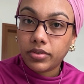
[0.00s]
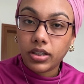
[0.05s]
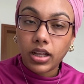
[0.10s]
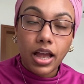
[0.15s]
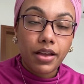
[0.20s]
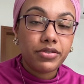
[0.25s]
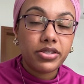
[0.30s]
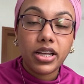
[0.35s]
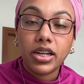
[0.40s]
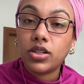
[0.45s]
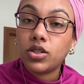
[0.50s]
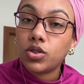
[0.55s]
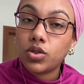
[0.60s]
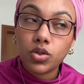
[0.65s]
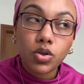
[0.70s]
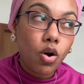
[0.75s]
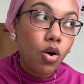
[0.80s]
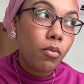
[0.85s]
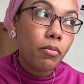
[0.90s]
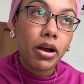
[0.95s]
I've said
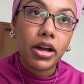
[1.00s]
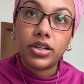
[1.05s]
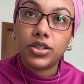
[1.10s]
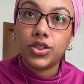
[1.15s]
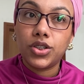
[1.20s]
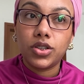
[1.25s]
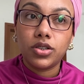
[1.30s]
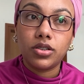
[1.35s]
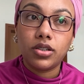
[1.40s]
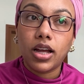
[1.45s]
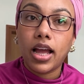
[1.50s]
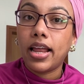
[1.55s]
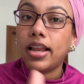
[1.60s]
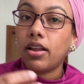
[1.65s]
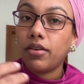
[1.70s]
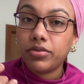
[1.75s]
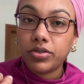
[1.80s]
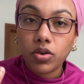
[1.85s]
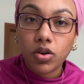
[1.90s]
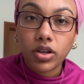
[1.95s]
so much. I
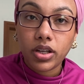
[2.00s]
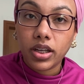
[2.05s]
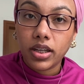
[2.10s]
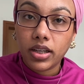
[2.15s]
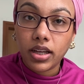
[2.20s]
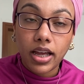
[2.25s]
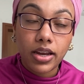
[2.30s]
love talking.